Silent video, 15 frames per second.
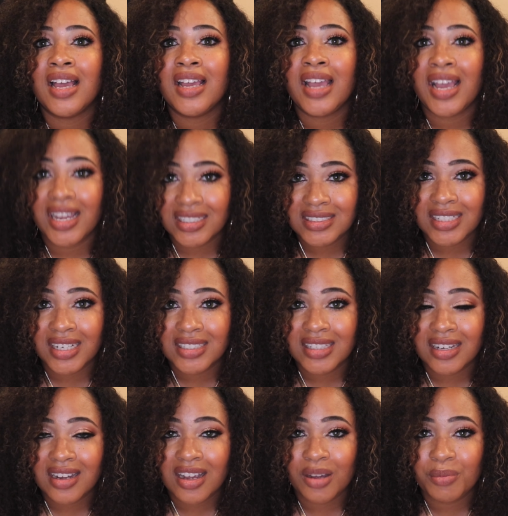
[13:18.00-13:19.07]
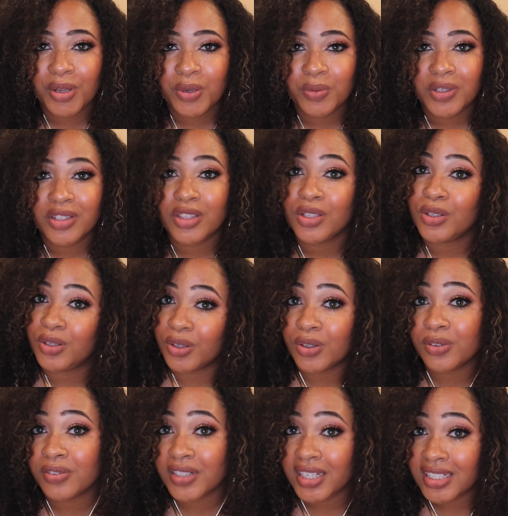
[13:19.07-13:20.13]
Hashtag that comment with
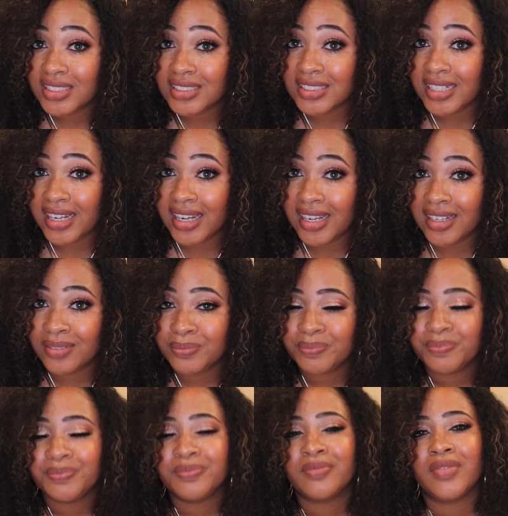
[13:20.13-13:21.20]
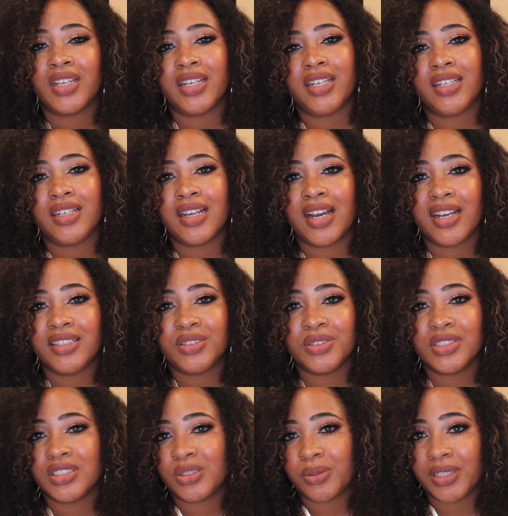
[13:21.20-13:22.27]
notification gang. And I do
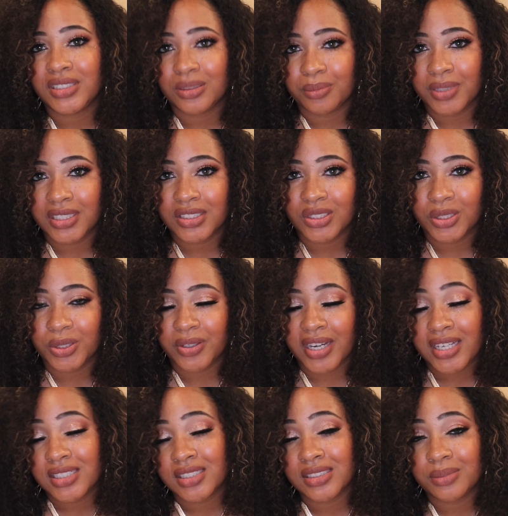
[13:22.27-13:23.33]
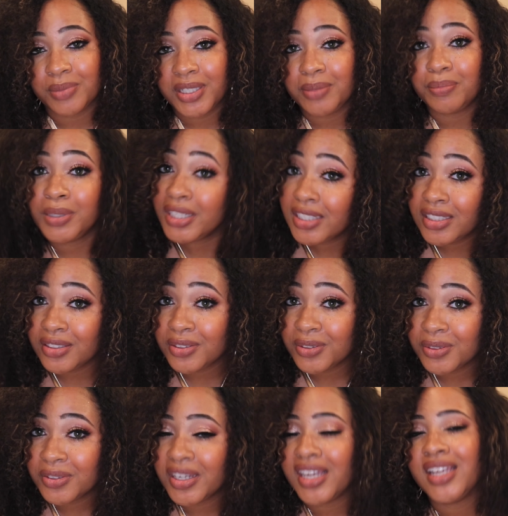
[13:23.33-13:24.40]
this twice a month, so I just may pick
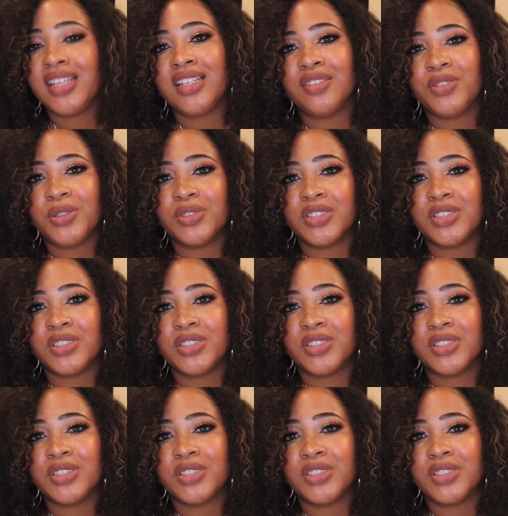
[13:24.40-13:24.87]
you and give you